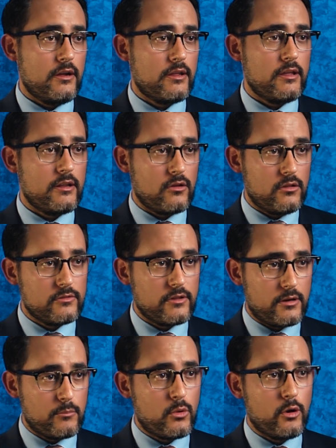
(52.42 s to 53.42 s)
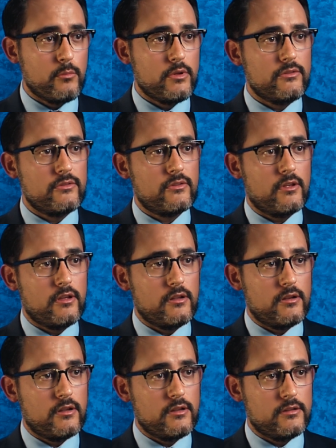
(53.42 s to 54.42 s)
getting all of their appointments
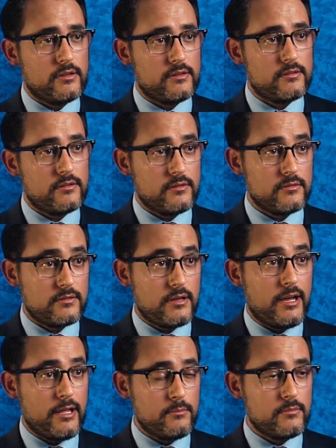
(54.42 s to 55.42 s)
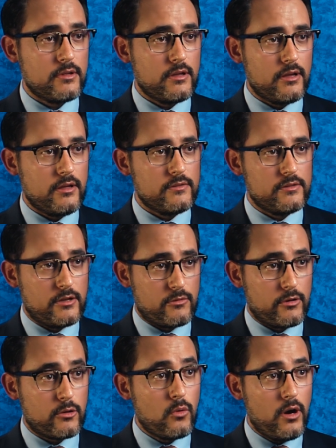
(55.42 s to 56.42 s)
and, in the time that they're
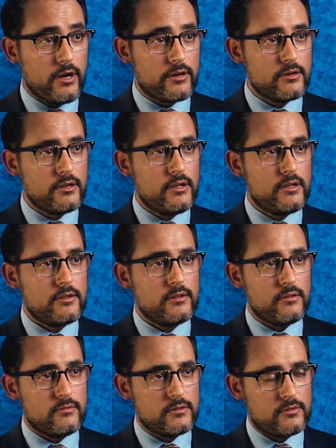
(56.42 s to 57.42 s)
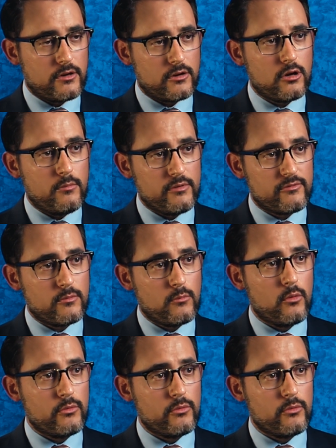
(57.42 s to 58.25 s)
required, given that they're coming from